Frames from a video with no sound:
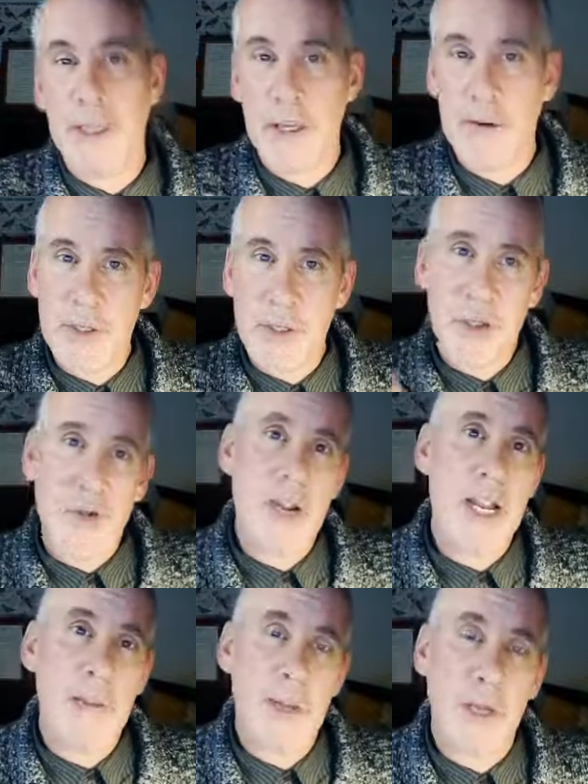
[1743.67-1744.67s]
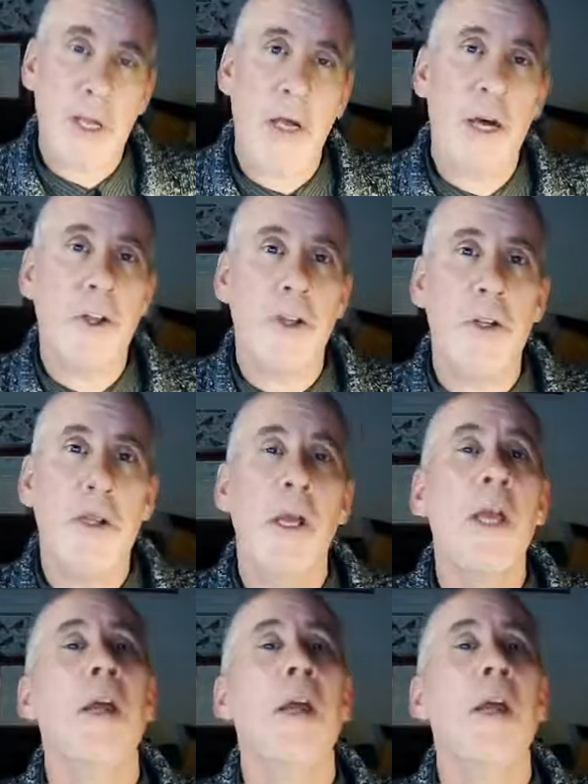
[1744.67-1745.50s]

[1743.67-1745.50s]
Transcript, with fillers: Is stream in the garden?